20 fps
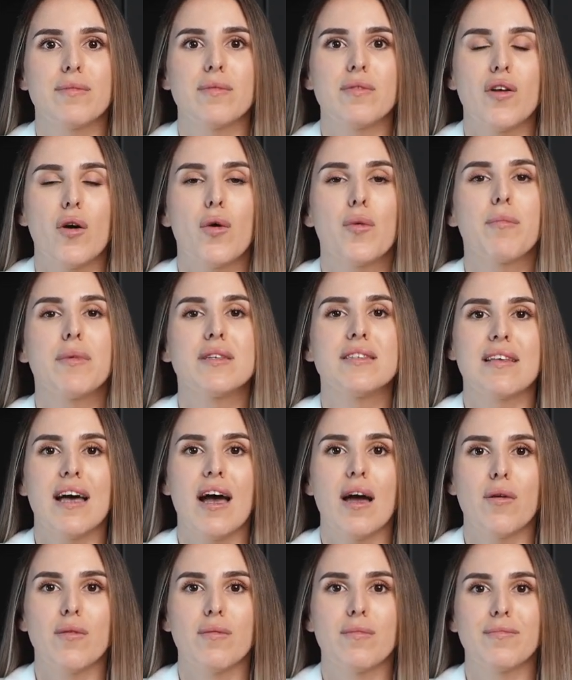Don't miss
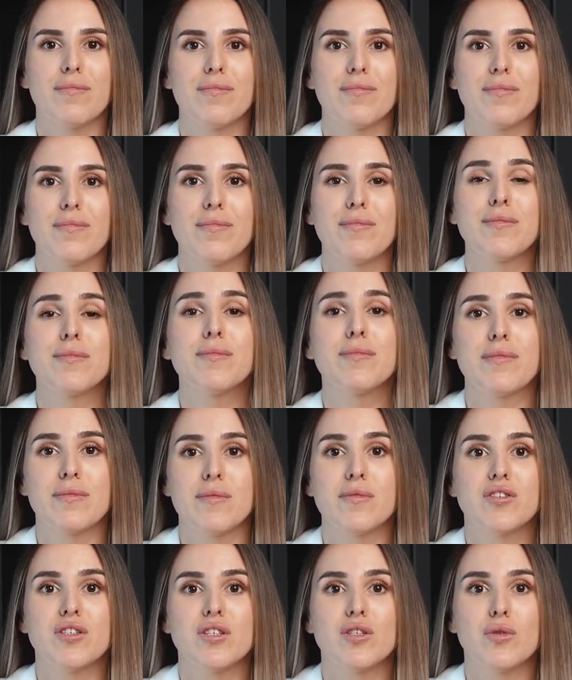out.
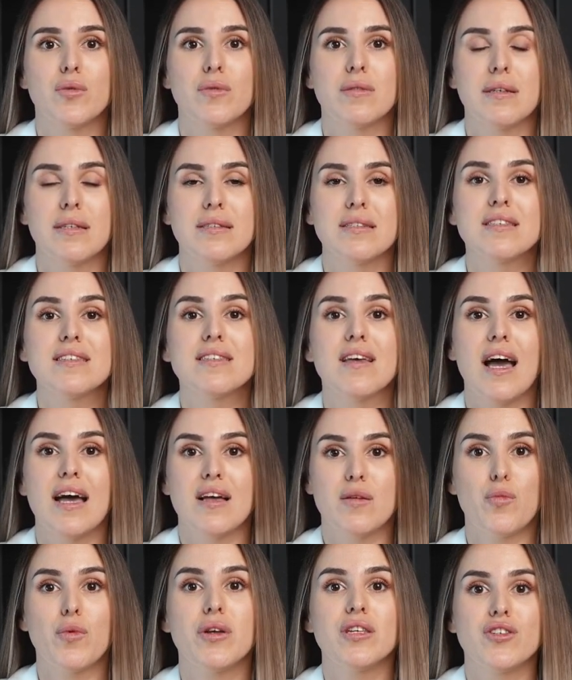2.
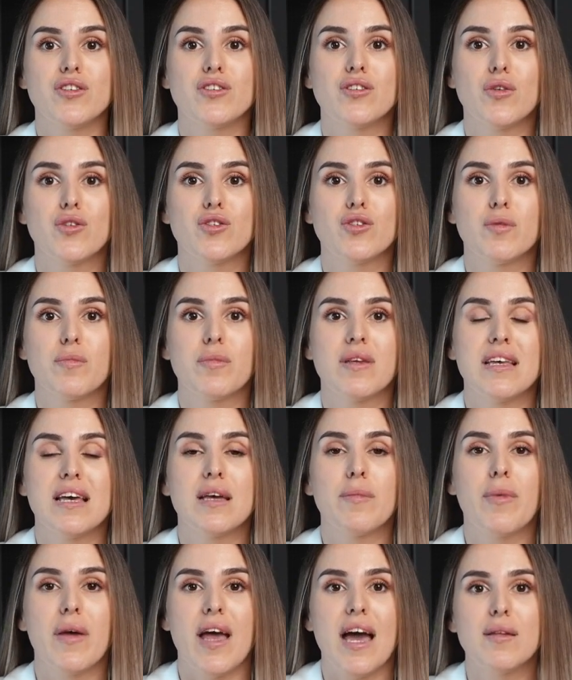Decide which social
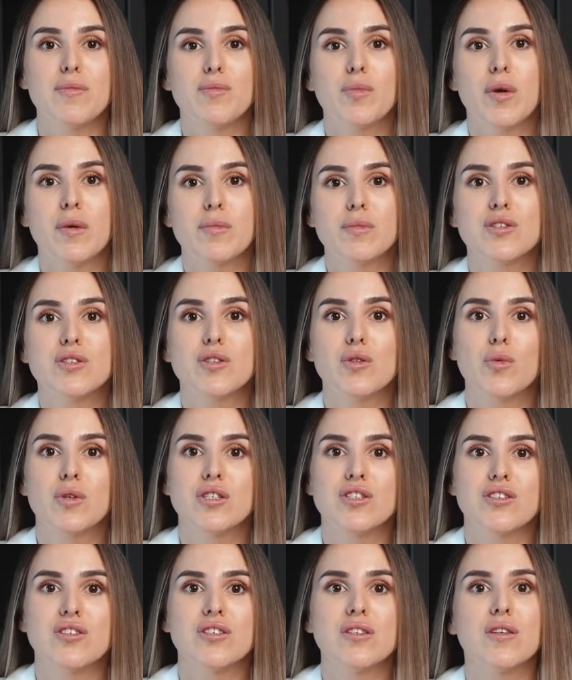media platforms you
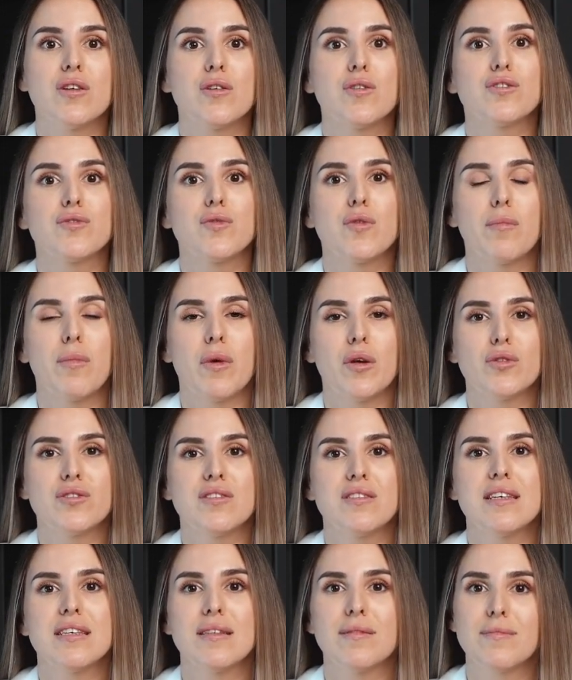wish to use for
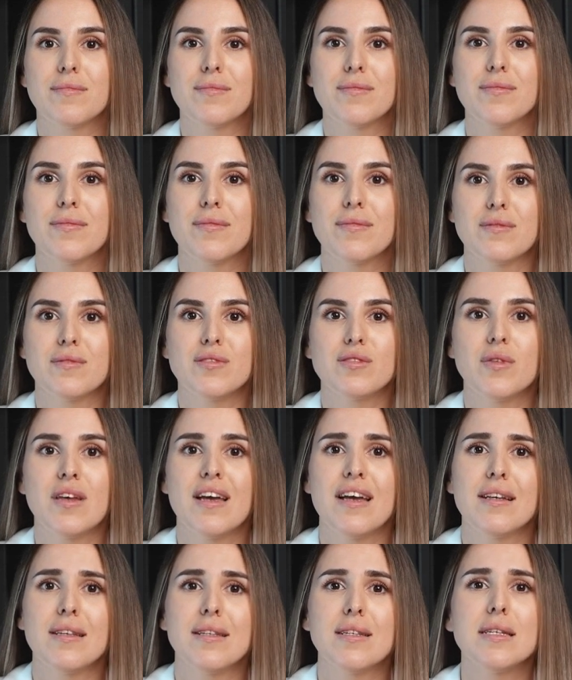posting.
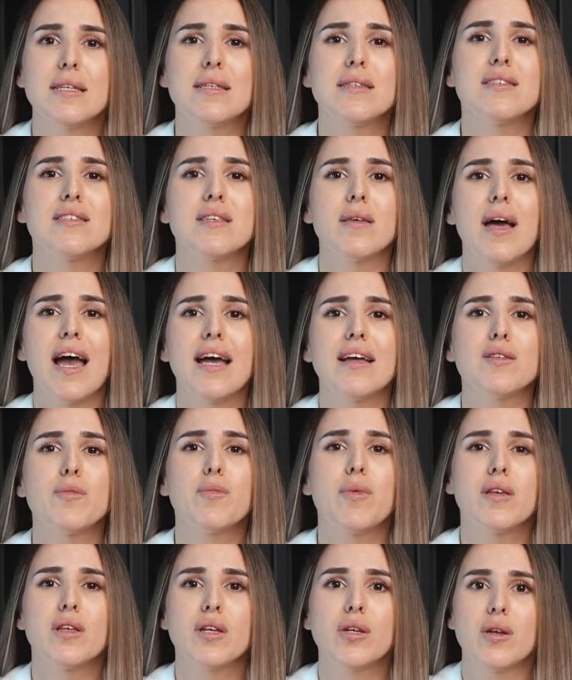3. Select
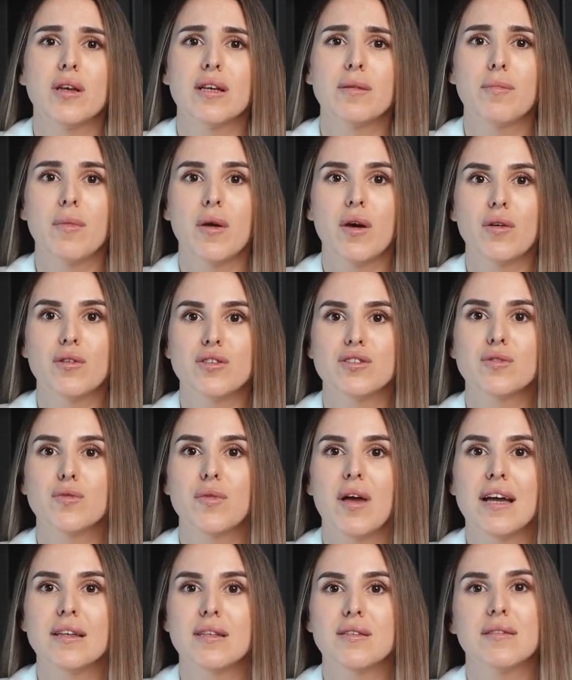recurring post
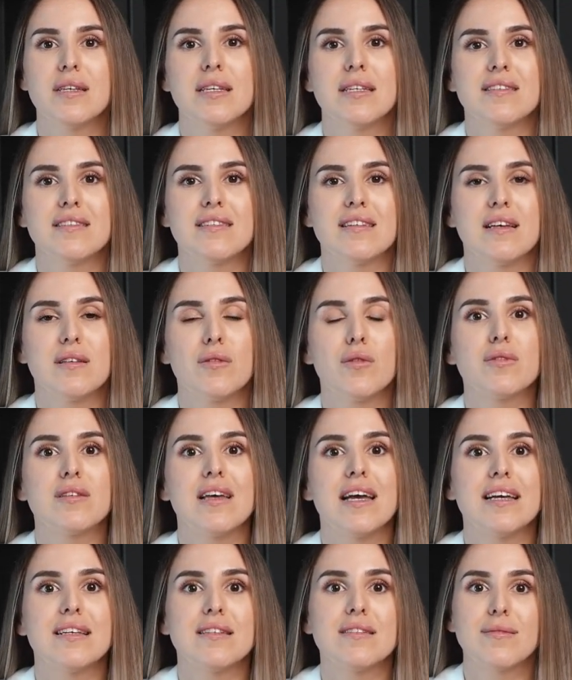rather than a single
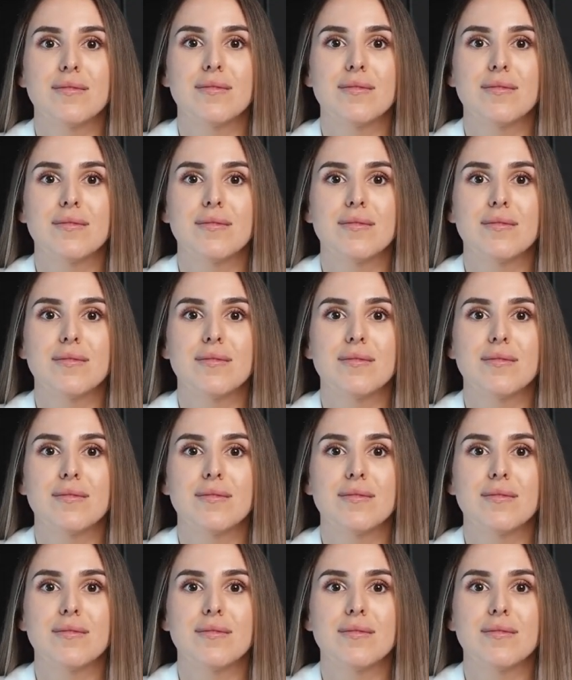date.